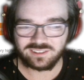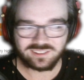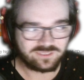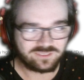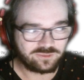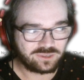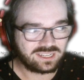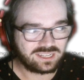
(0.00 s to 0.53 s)

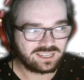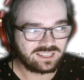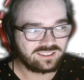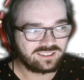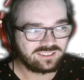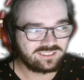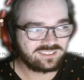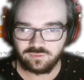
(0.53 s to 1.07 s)
We're
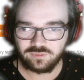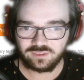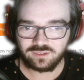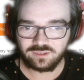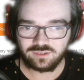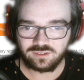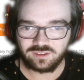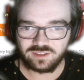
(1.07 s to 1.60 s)
done.
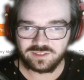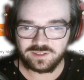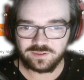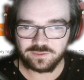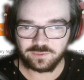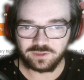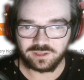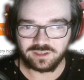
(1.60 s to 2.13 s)
It seems
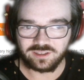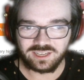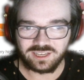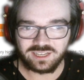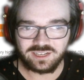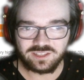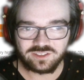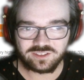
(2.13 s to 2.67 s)
weird. It
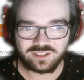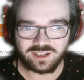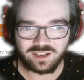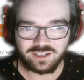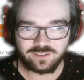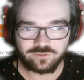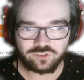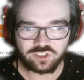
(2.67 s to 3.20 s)
is kind
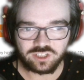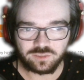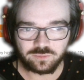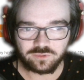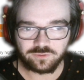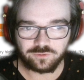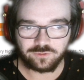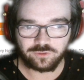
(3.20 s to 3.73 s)
of
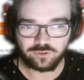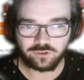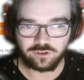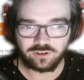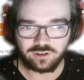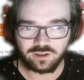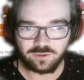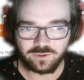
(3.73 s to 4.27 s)
cheap
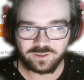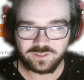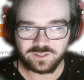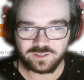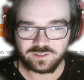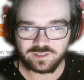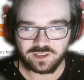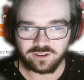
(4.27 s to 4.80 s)
for a 1/6
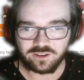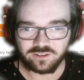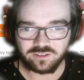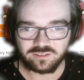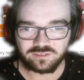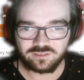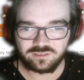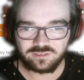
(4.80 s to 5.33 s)
scale,
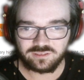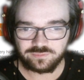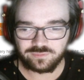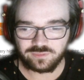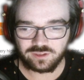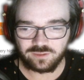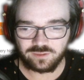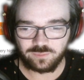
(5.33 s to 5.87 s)

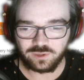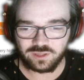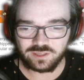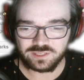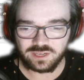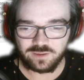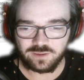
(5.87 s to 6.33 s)
but at the same